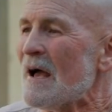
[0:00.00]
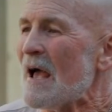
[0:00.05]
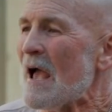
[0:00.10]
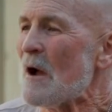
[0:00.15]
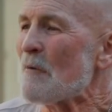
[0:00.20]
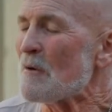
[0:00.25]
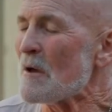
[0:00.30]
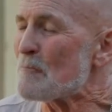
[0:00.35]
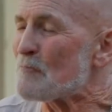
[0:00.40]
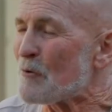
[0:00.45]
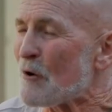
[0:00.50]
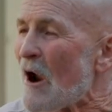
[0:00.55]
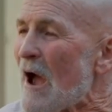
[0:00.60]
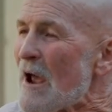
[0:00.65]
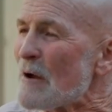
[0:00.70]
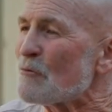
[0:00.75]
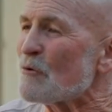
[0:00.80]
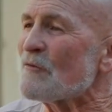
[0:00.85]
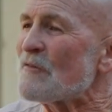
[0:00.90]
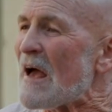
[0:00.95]
And we
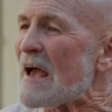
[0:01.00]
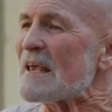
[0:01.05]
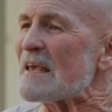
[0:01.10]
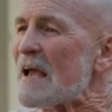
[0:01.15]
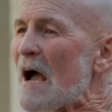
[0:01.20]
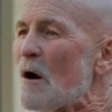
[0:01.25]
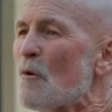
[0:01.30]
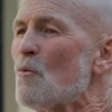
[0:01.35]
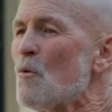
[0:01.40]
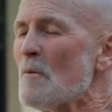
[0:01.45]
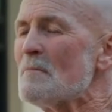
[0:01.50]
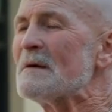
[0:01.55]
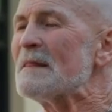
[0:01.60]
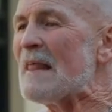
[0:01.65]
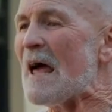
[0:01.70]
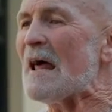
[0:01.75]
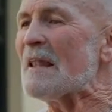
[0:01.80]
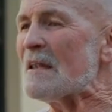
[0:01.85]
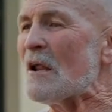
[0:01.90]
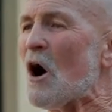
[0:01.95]
prayed with that young woman
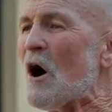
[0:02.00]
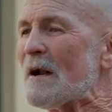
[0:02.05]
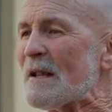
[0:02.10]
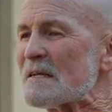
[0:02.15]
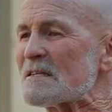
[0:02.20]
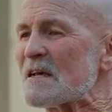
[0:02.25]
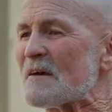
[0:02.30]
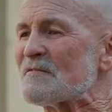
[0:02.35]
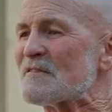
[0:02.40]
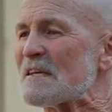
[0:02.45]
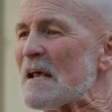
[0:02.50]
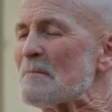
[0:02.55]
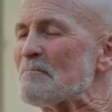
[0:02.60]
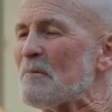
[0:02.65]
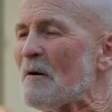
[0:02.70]
that night, as I've said